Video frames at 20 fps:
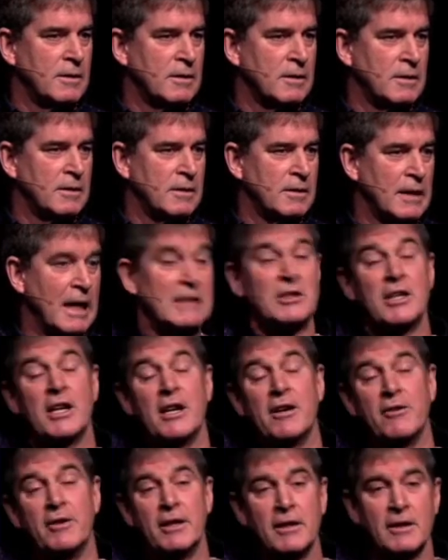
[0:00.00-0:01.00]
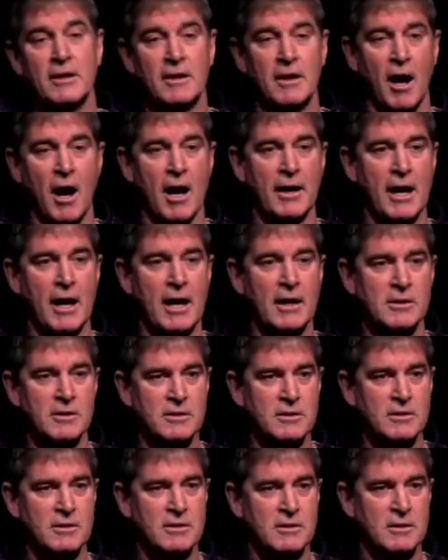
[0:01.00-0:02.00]
That's an area God
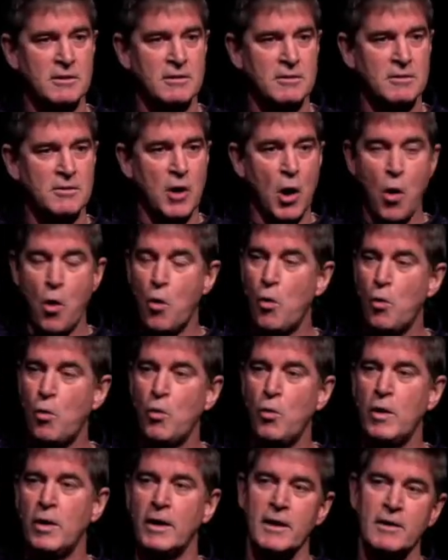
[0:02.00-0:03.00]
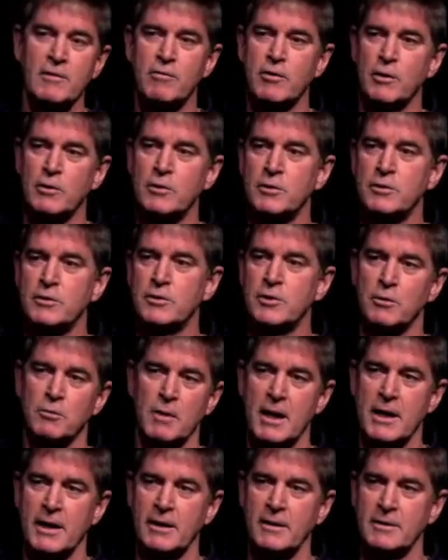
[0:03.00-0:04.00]
has no influence or
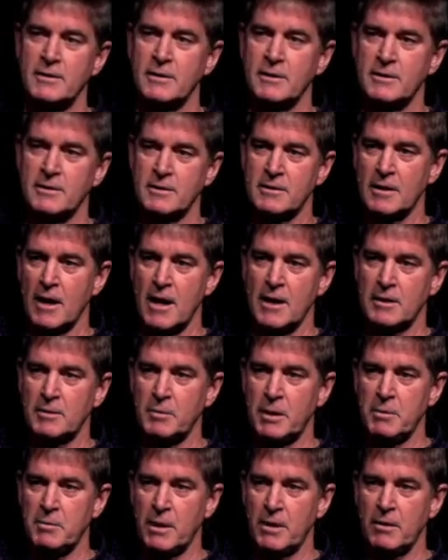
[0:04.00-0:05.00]
right to talk to me about.